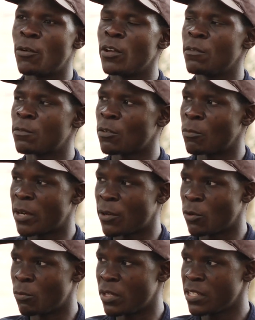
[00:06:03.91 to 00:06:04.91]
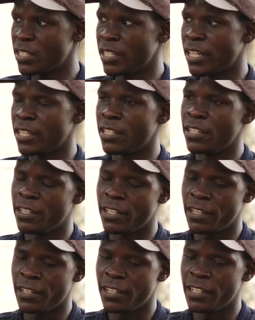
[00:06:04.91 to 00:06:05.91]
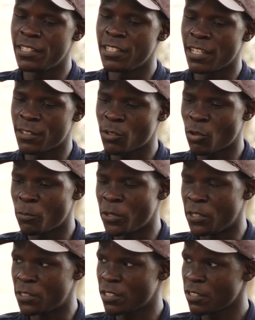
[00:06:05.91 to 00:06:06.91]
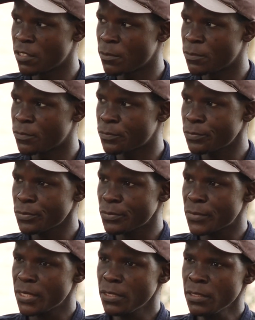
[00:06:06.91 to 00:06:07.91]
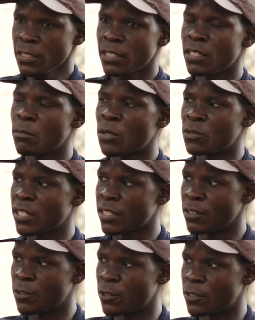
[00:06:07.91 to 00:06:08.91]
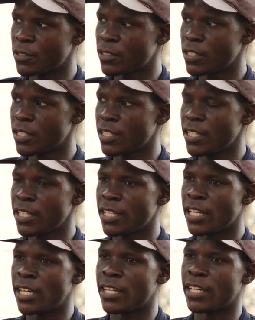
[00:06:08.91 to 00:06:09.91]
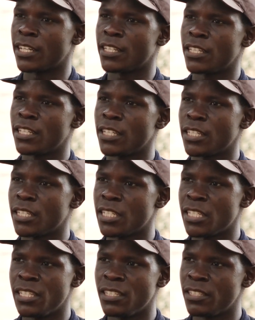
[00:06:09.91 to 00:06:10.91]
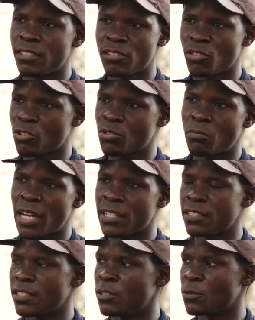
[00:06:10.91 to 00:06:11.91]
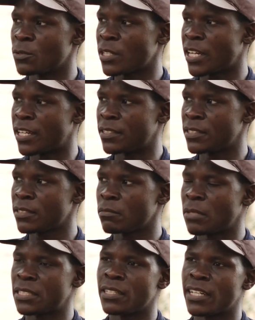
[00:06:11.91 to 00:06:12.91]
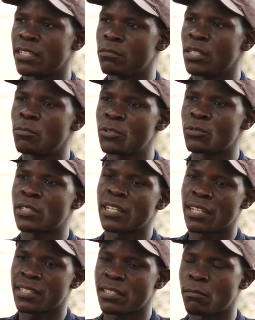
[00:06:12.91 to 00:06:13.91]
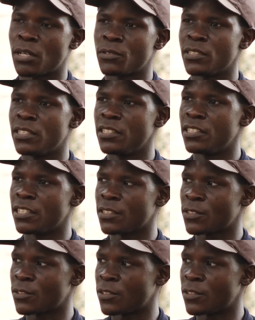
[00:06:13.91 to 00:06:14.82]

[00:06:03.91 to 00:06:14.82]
away from Nairobi in an indigenous community in Mount Elgon. And he is not much into science, but he can be able to tell us about indigenous